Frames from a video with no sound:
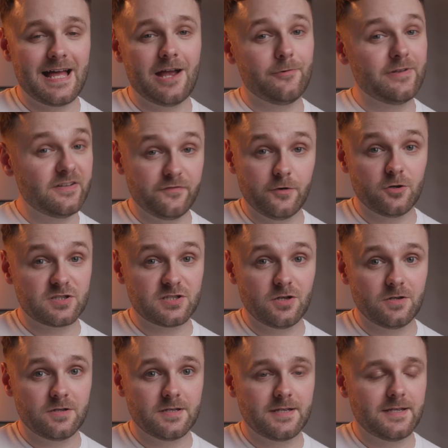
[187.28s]
are in
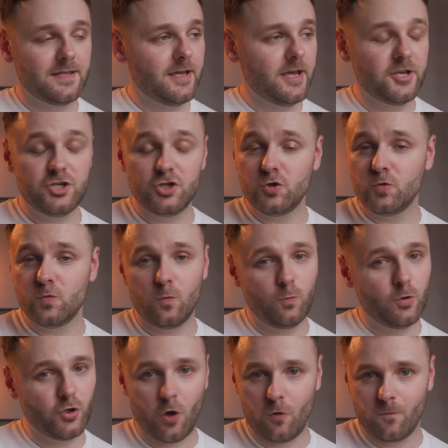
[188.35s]
Evoto, and you
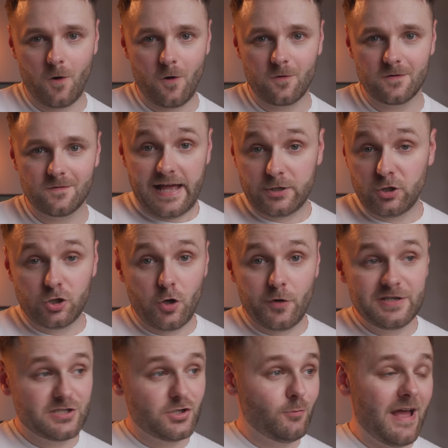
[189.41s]
were not wrong. I could go
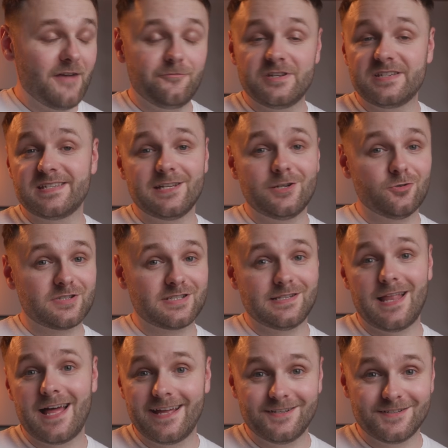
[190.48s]
into every single
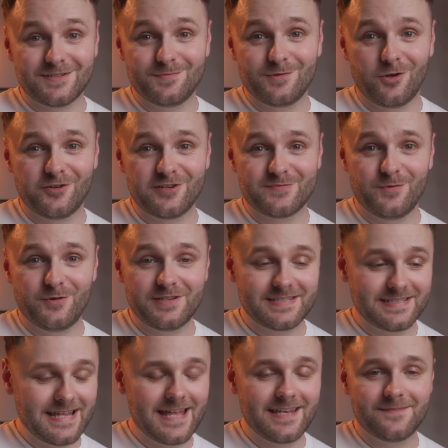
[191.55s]
slider, to be honest, but
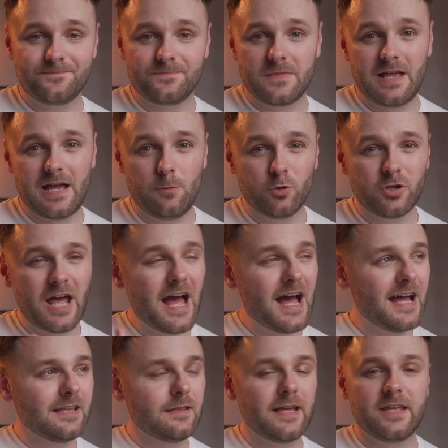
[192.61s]
instead, I want to
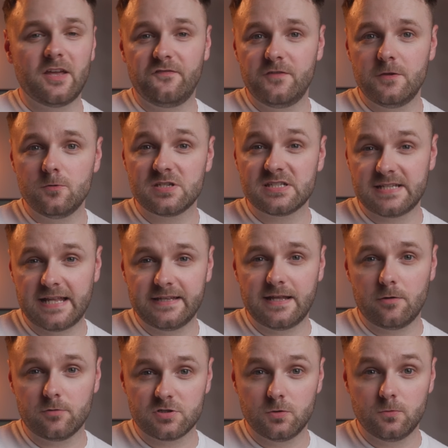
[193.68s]
highlight a few
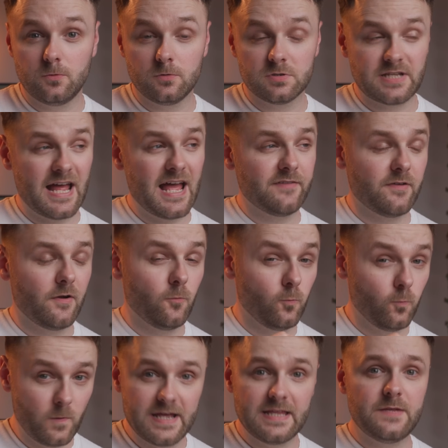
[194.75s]
standout tools that I've
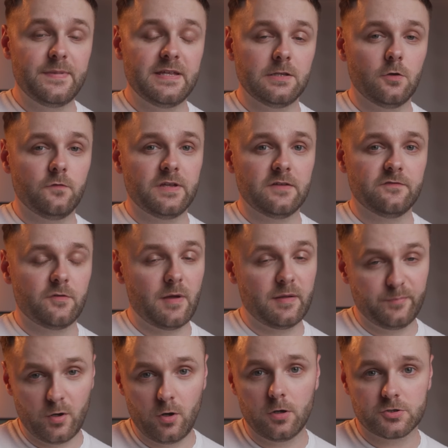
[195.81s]
really been loving for my
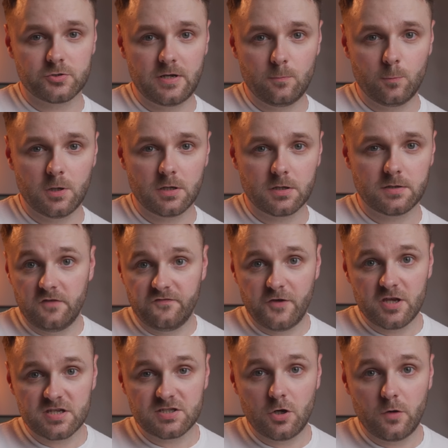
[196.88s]
portrait work. And
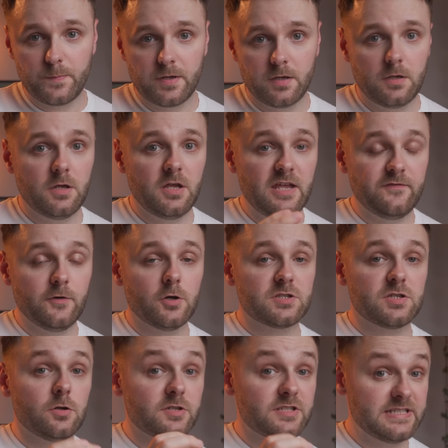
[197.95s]
first up,
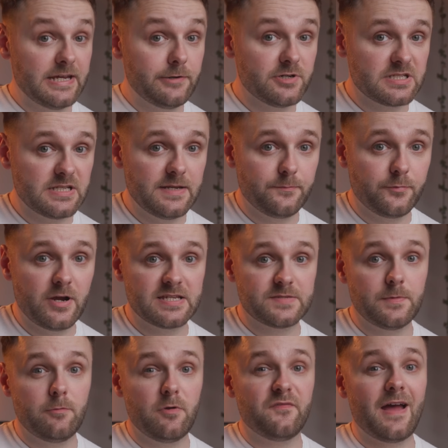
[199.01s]
Evoto seriously impressed
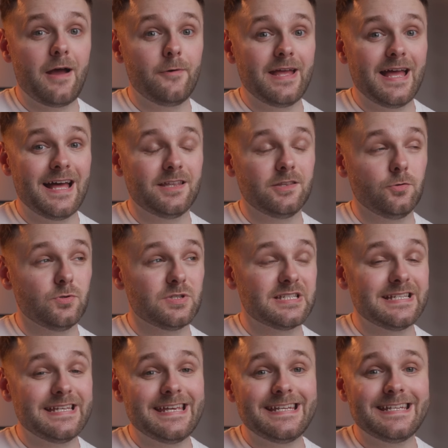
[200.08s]
me with how it handles
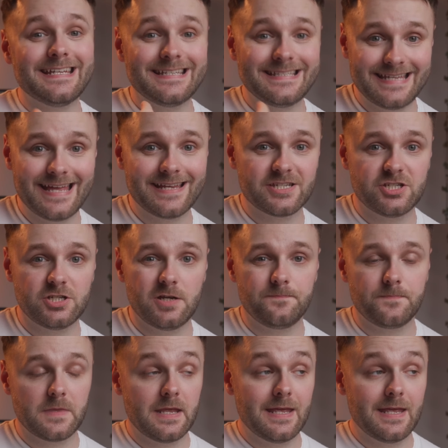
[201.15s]
skin texture,